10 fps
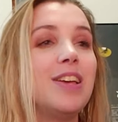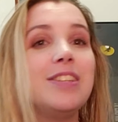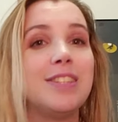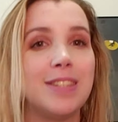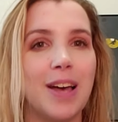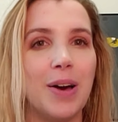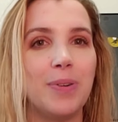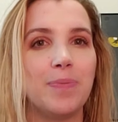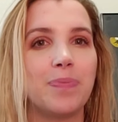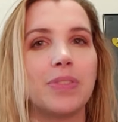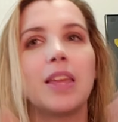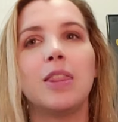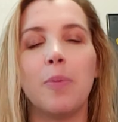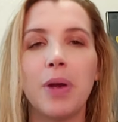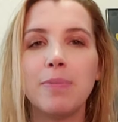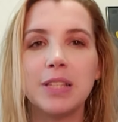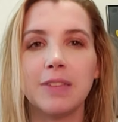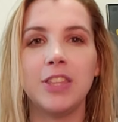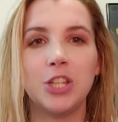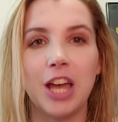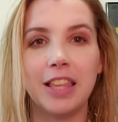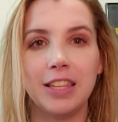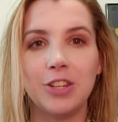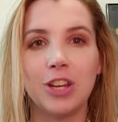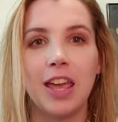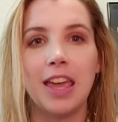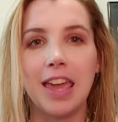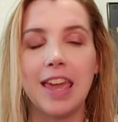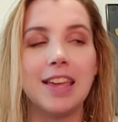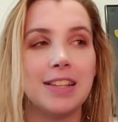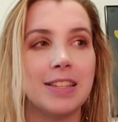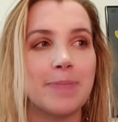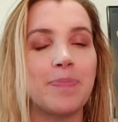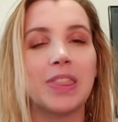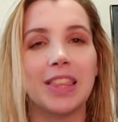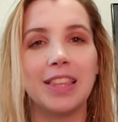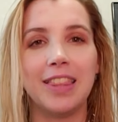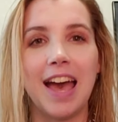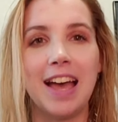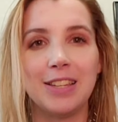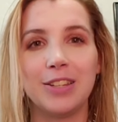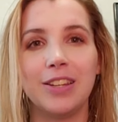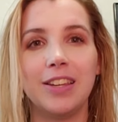So, the premise of the challenge is that